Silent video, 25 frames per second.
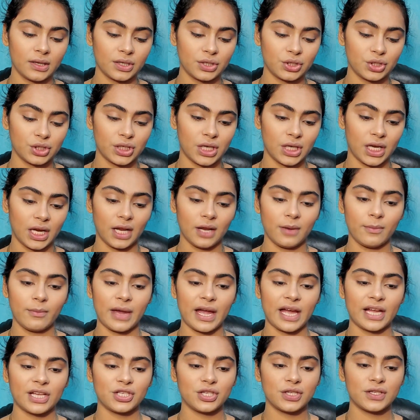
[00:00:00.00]
The shade
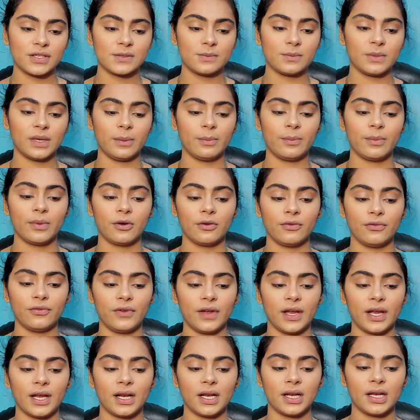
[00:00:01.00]
matches me
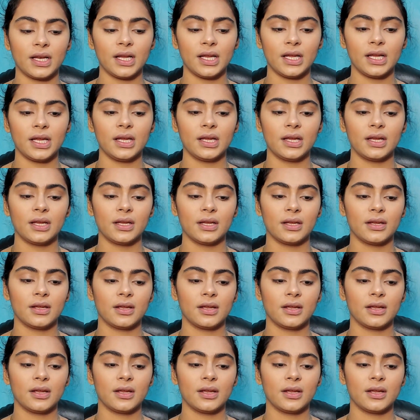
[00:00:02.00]
perfectly.